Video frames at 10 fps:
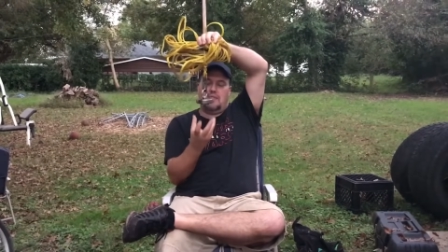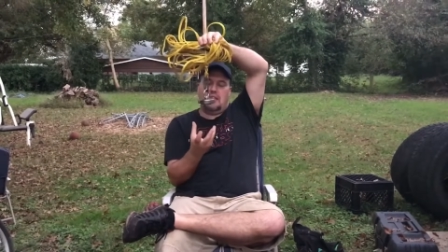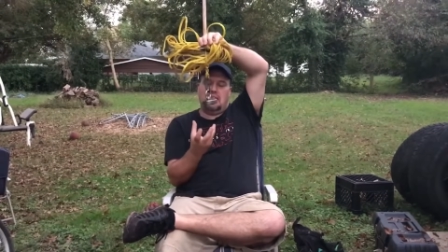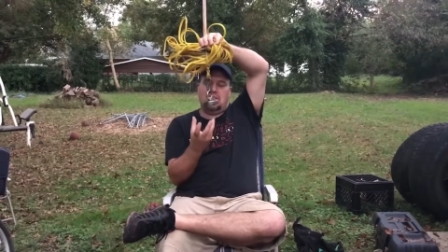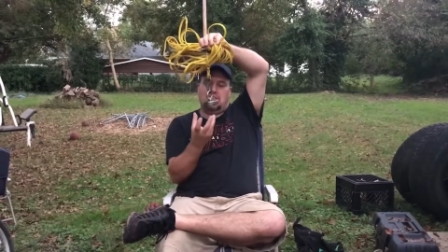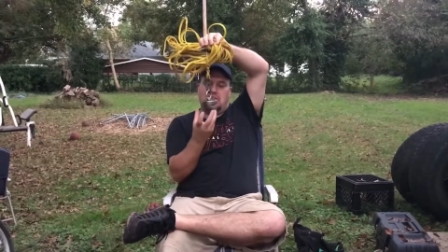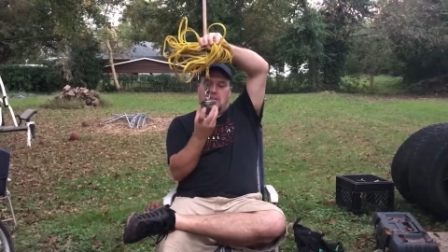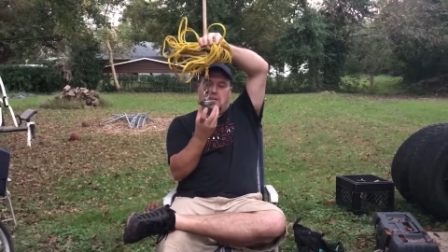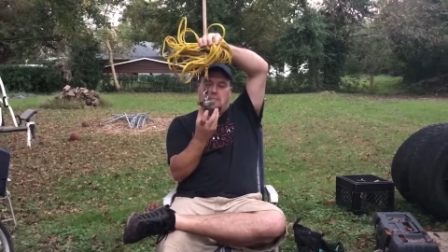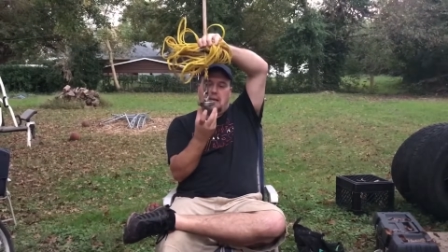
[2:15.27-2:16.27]
these
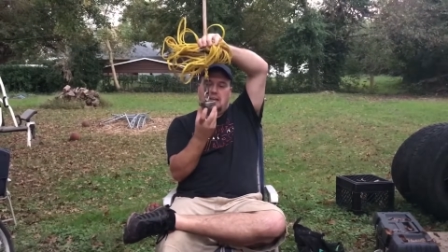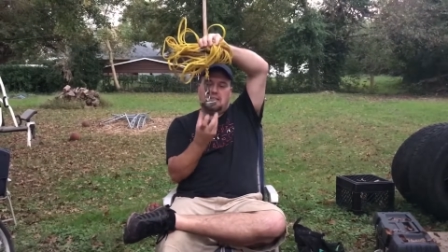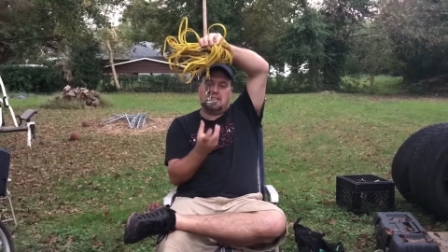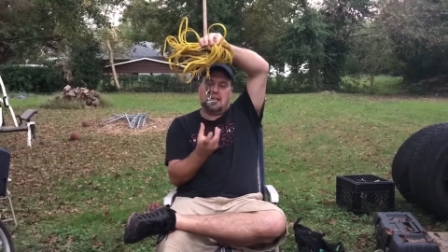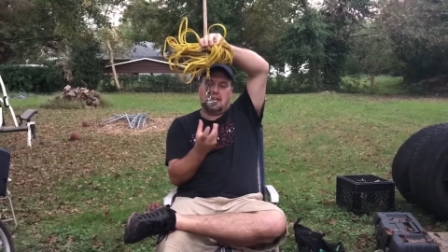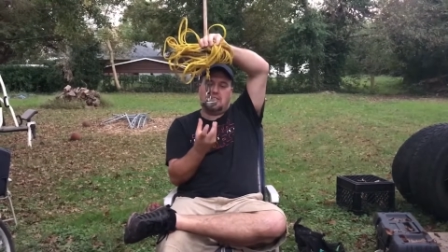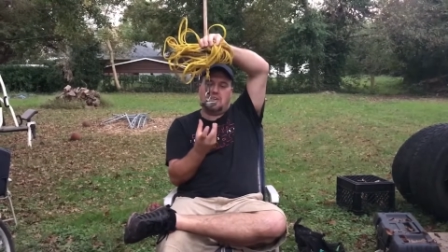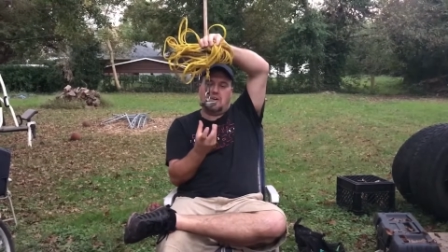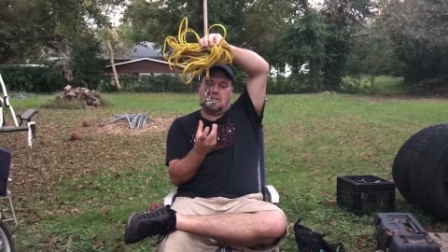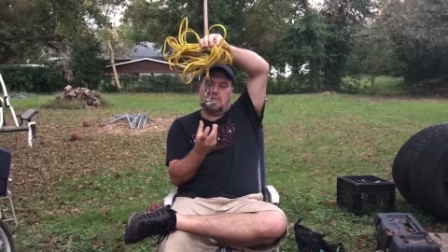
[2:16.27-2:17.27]
are magnetized
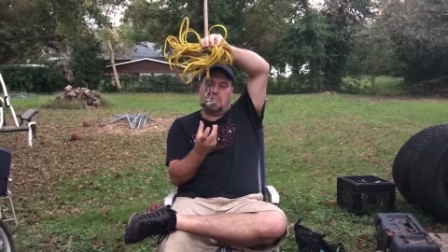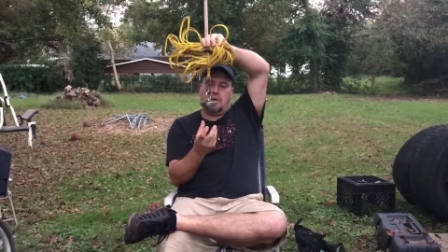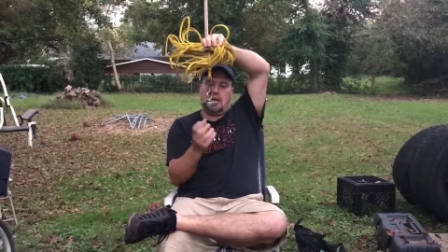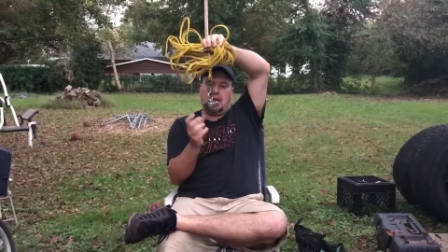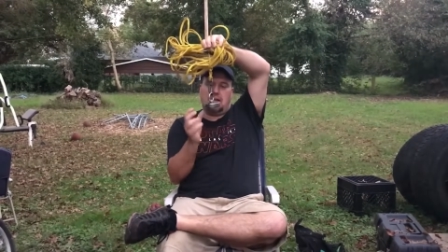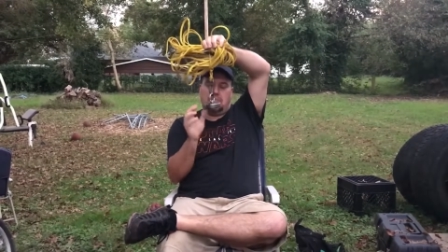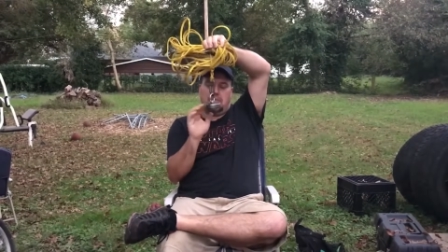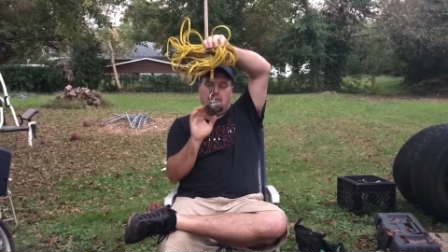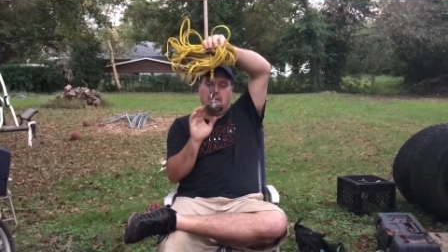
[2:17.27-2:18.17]
on the bottom,